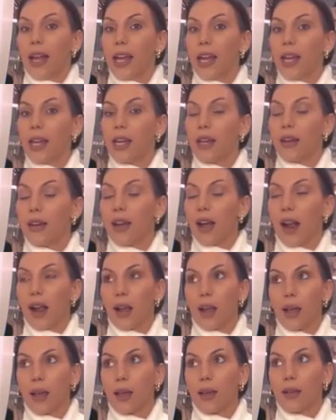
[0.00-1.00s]
And
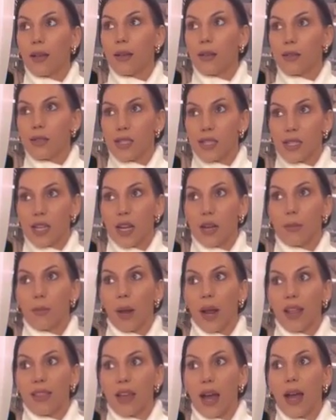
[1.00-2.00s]
I stand
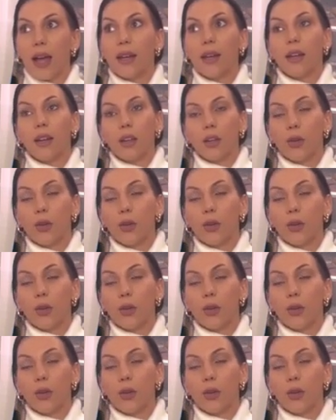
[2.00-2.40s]
by that.